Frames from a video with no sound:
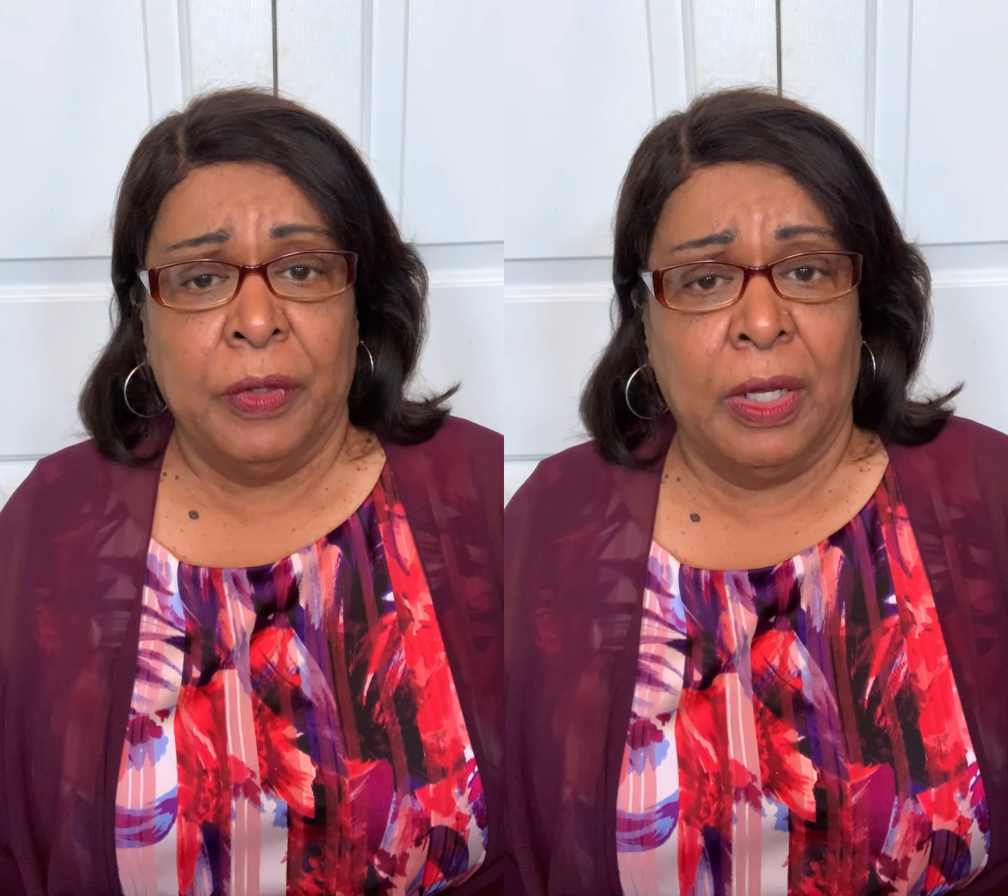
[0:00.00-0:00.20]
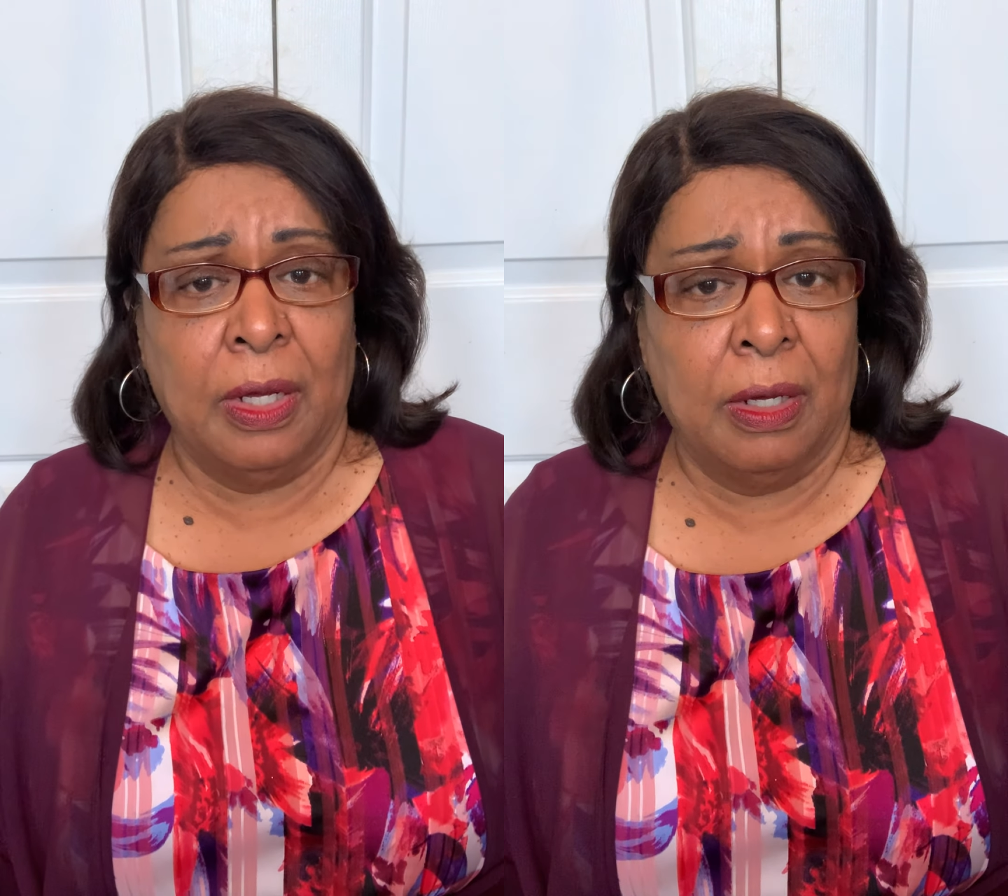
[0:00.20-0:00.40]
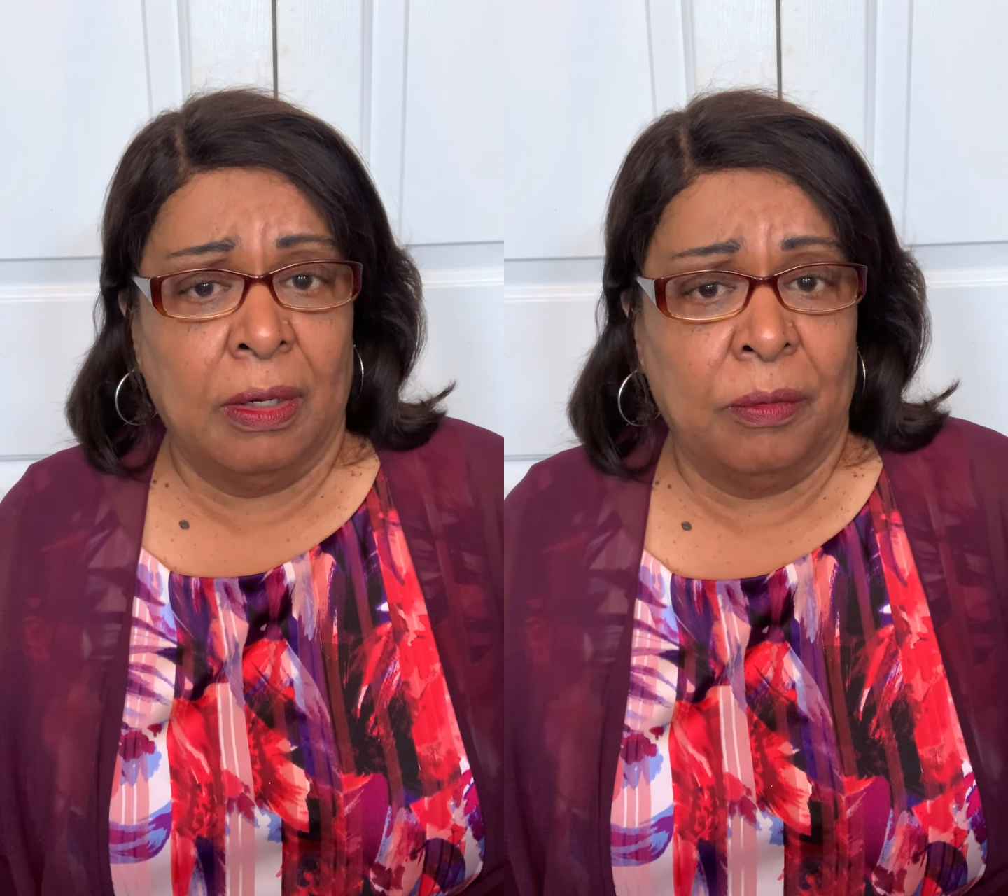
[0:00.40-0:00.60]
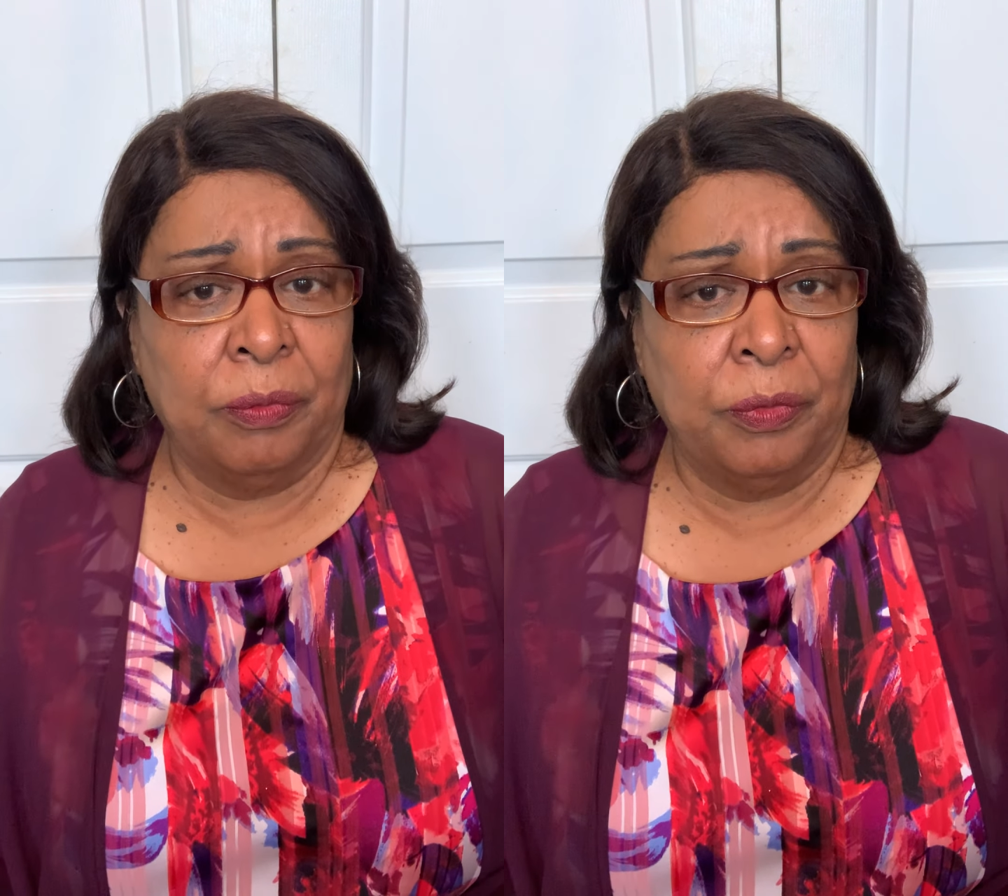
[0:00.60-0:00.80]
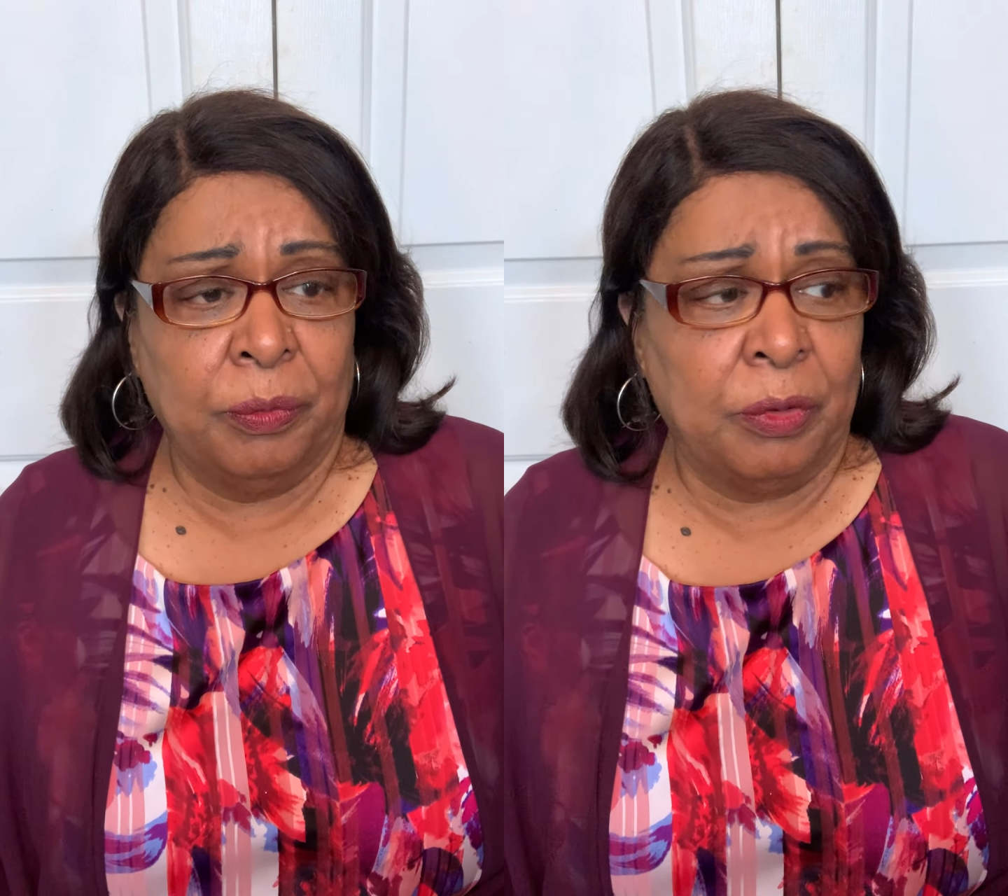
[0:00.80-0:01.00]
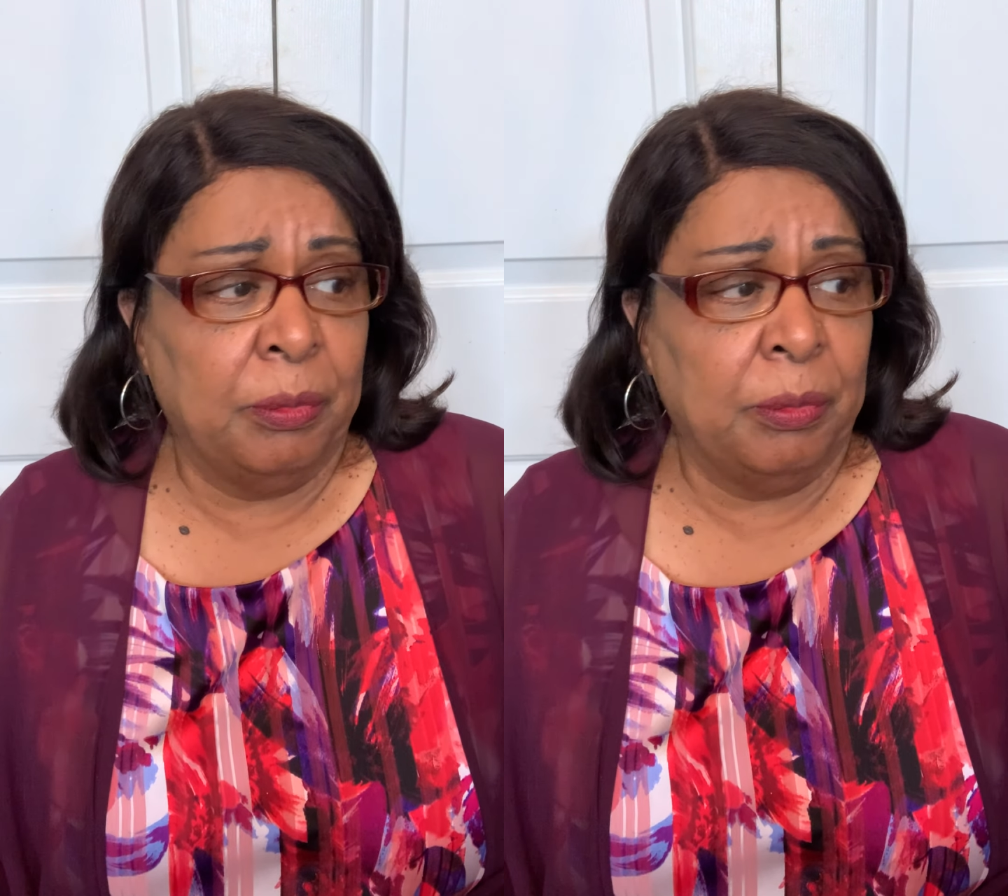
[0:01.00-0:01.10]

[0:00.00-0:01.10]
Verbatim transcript: uh, the